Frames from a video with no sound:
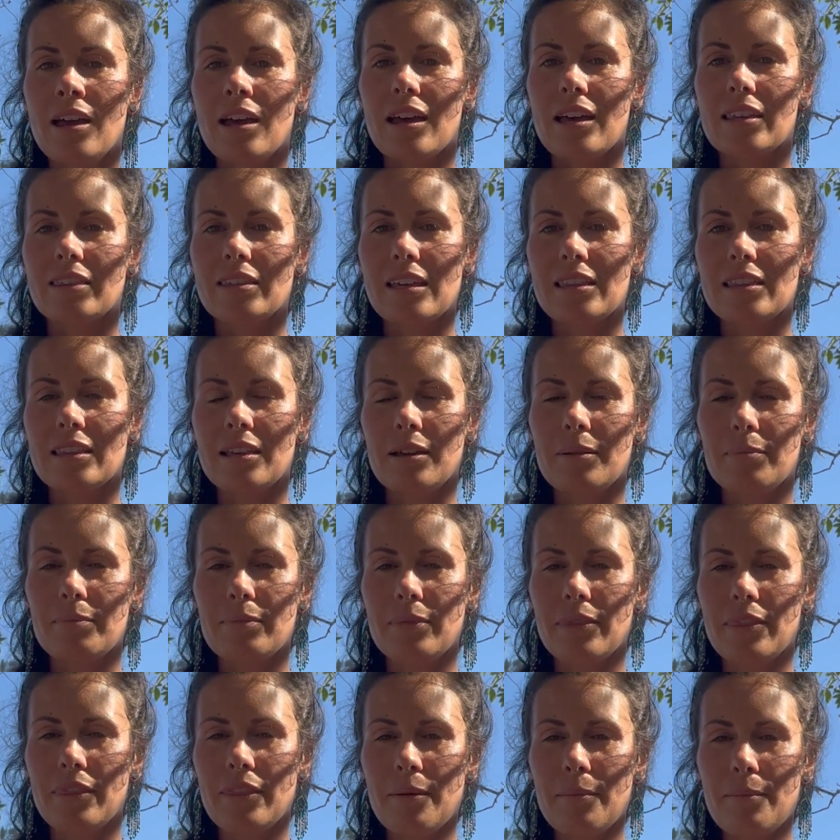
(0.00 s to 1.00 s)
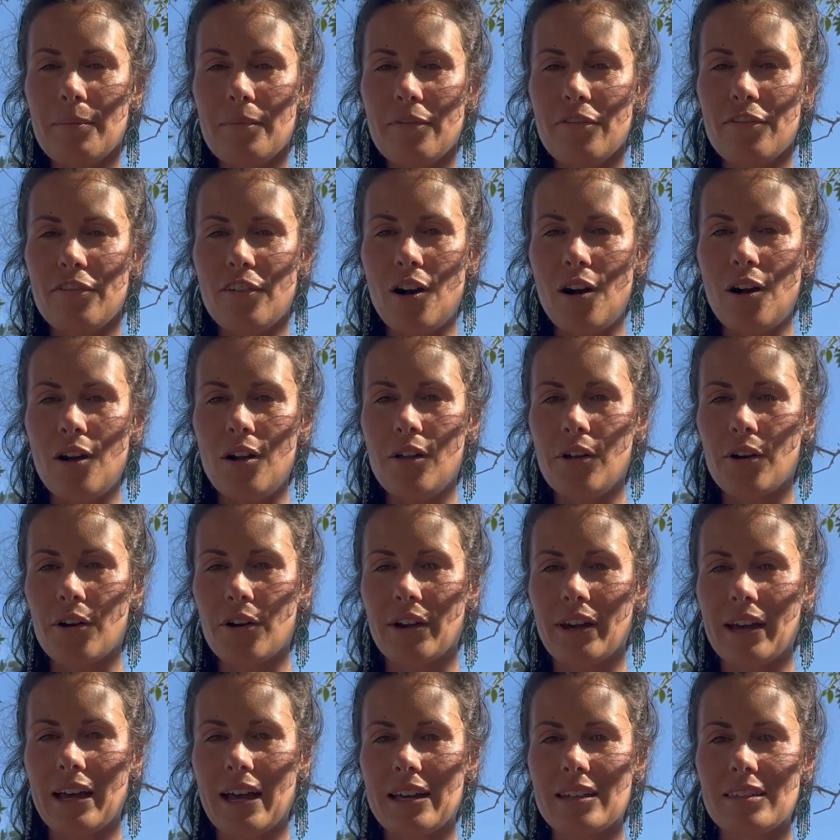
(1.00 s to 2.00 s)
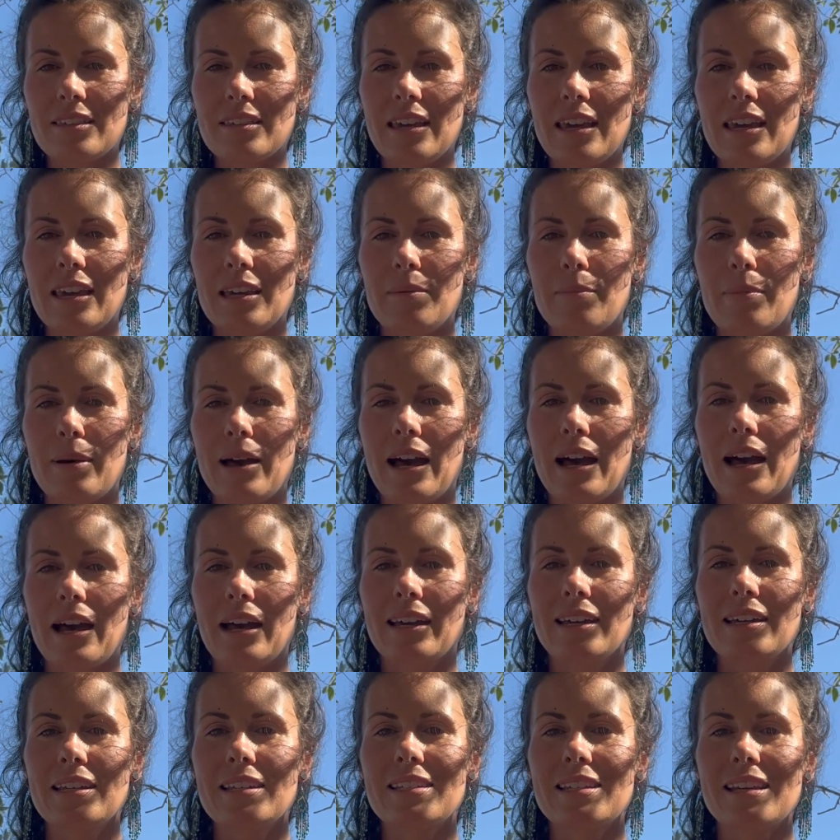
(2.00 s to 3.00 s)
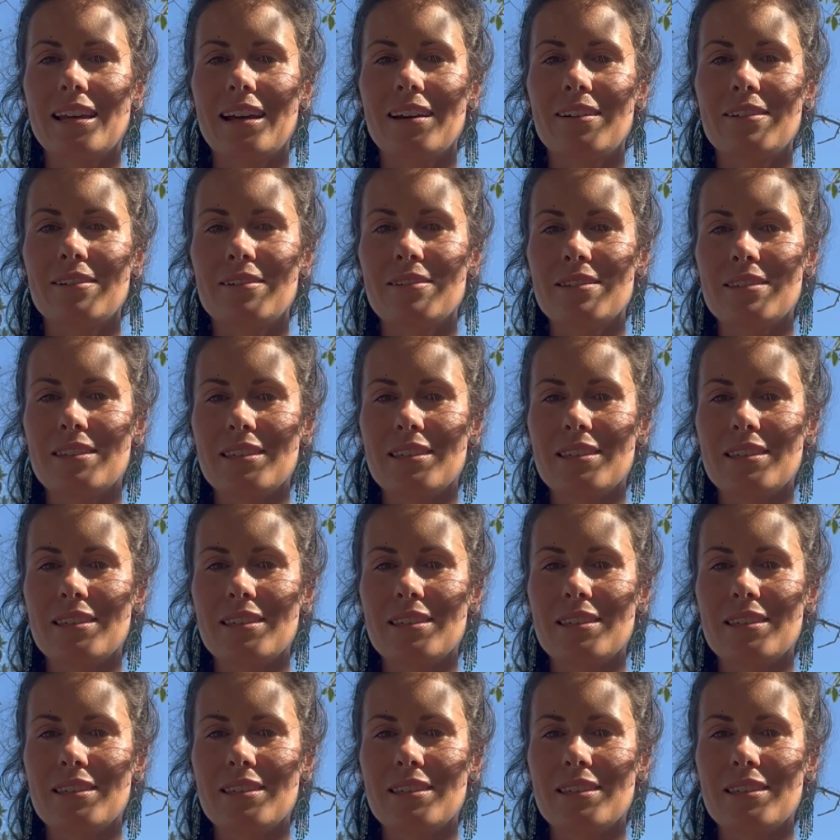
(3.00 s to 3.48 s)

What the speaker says: and then let them fall or cascade back and down,